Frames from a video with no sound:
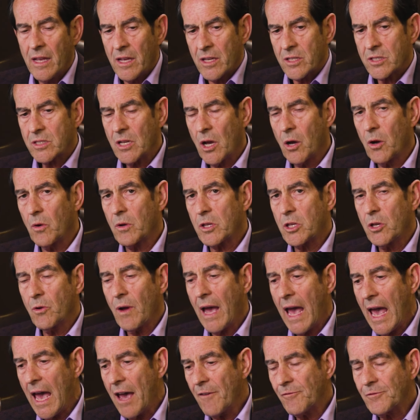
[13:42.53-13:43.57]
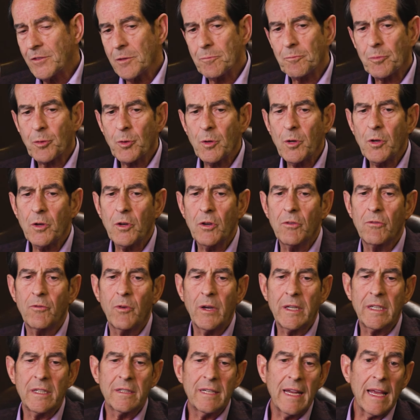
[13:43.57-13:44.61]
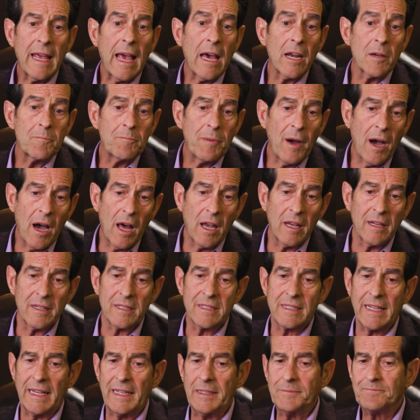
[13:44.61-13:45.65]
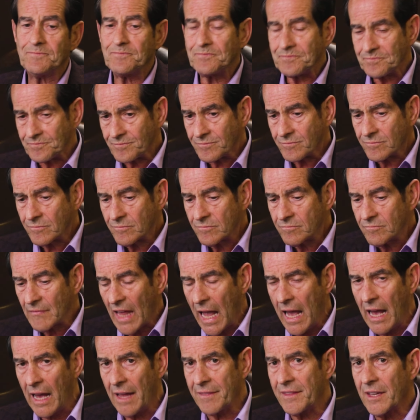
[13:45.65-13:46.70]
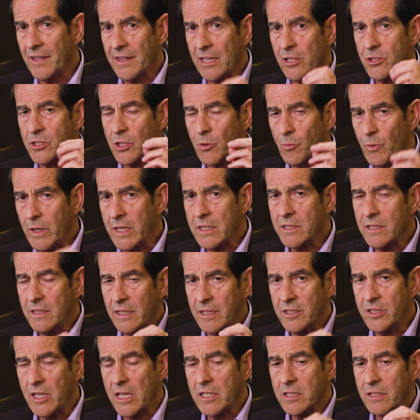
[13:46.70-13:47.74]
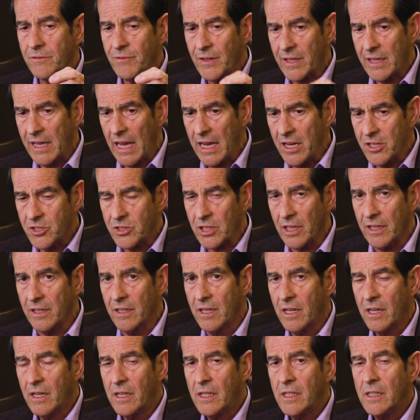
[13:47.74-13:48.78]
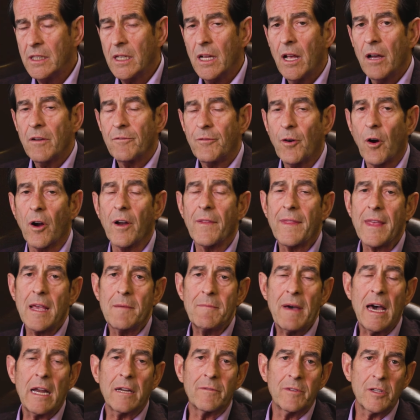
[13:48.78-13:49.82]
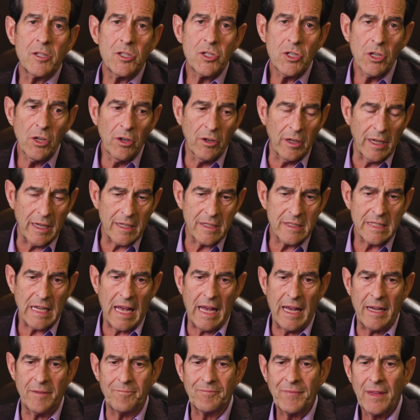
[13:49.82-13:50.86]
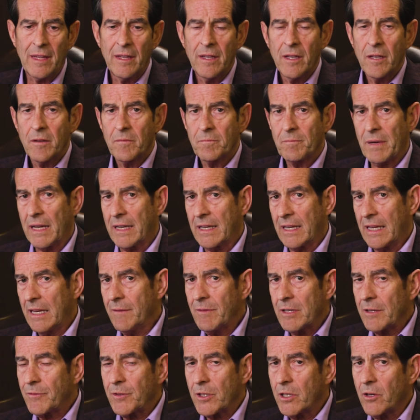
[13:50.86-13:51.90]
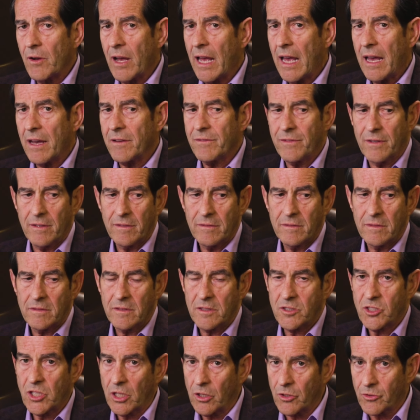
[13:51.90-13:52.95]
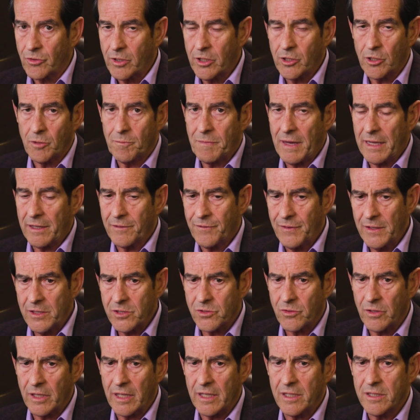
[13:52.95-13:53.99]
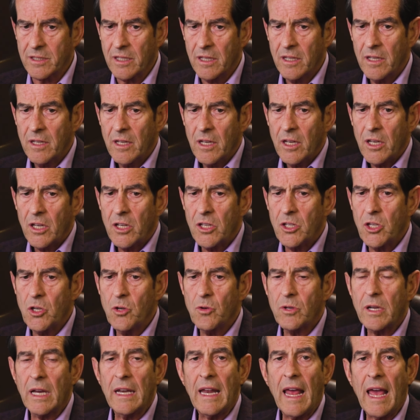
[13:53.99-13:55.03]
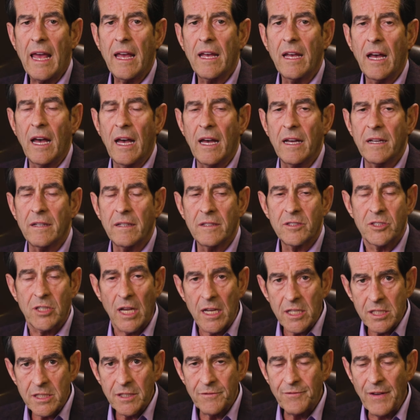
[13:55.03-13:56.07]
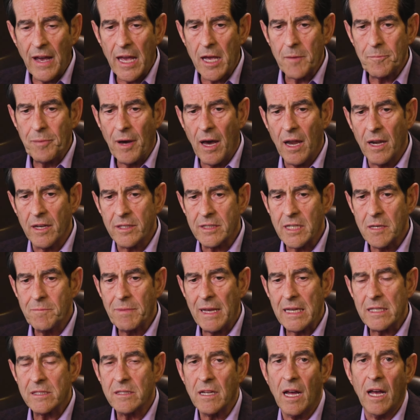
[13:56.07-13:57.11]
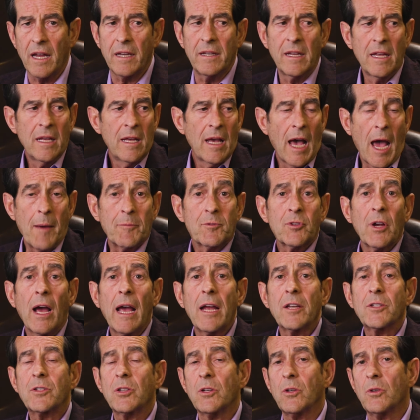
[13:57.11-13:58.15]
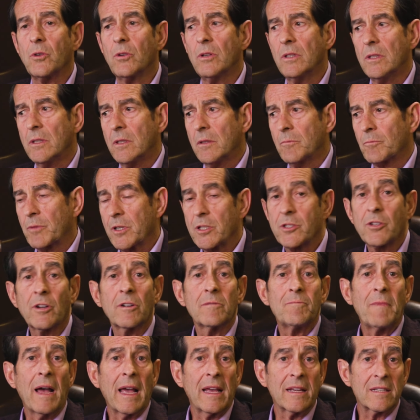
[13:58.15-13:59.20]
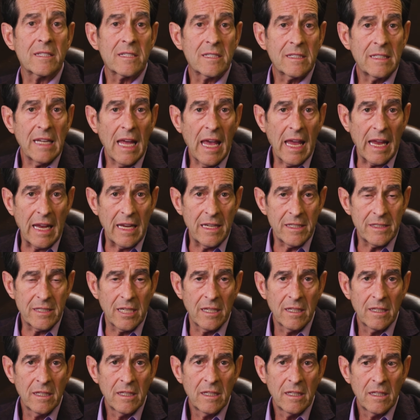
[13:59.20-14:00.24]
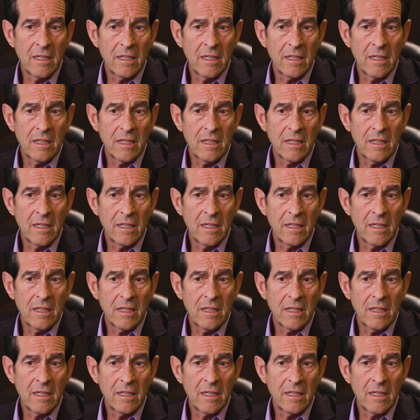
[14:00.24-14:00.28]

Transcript: So you have to prove when you take out a policy uh, that there's a reason and justification for the amount of insurance. Uh, but even if you don't have children or beneficiaries, you can uh, justify a policy based on, I'm trying to preserve my estate